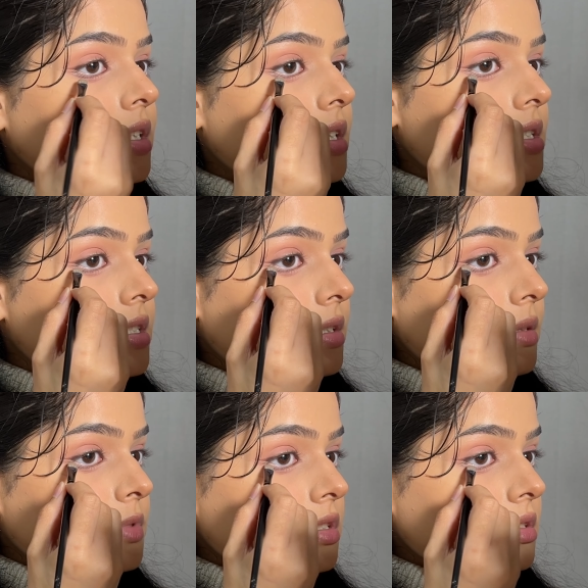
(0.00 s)
the
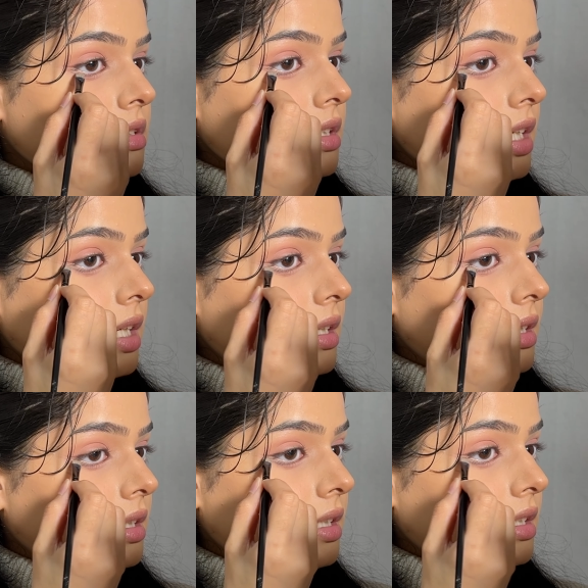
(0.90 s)
concealer, I'm just gonna like
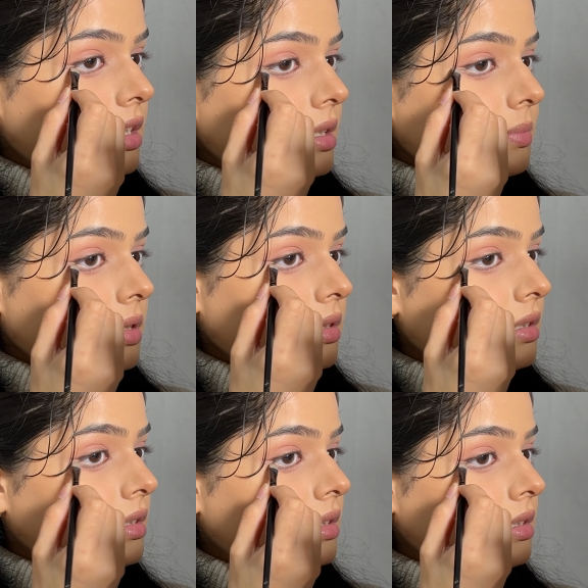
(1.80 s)
clean up,
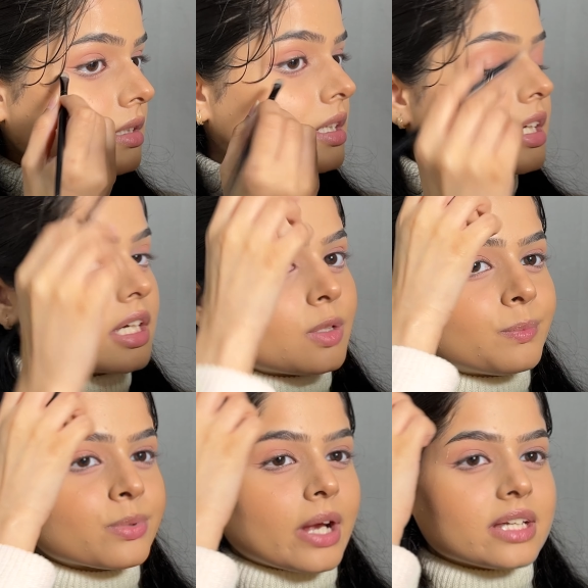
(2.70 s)
kind
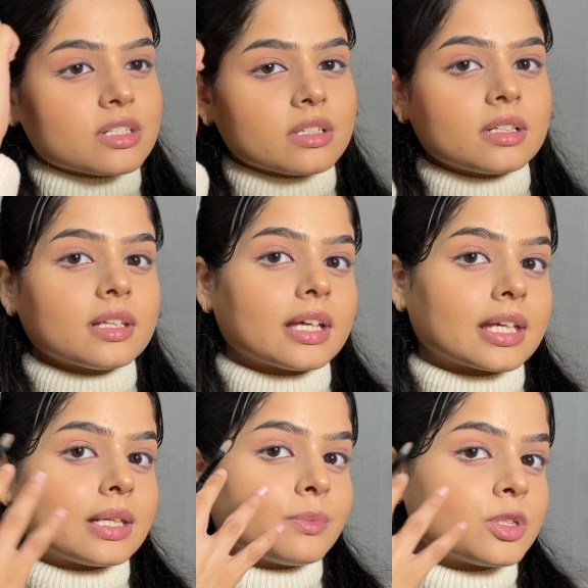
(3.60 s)
of brighten
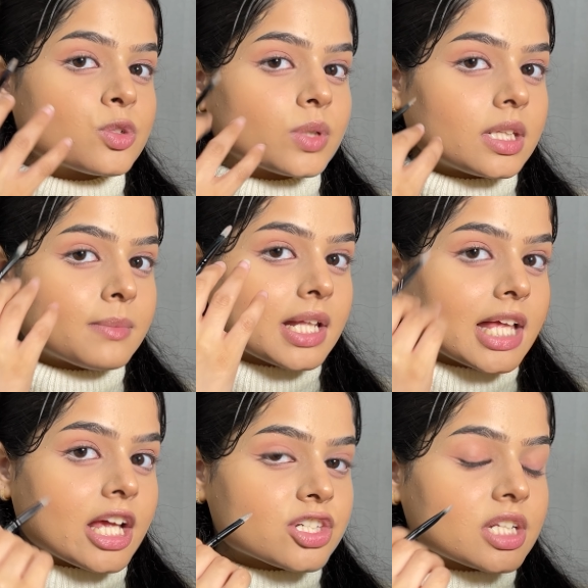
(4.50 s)
like in between my
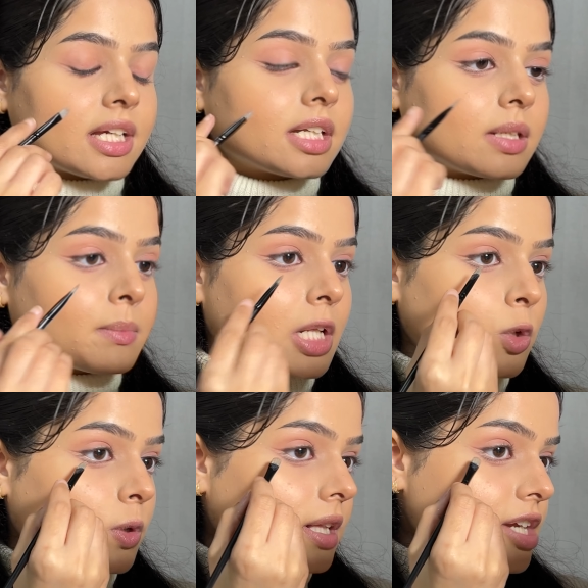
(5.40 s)
lash line and my
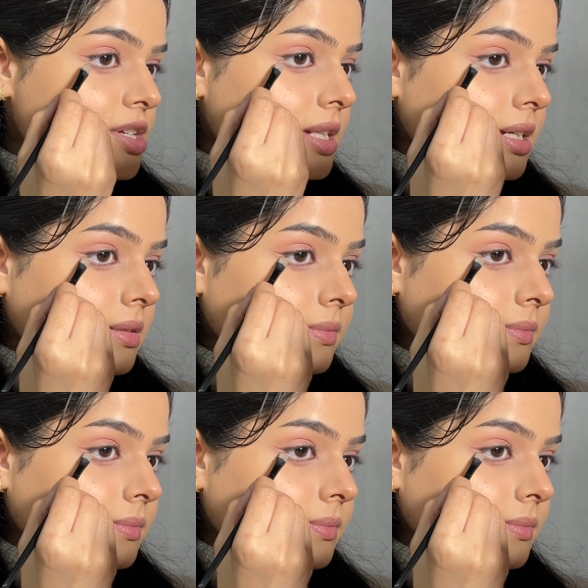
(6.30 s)
lower lash line.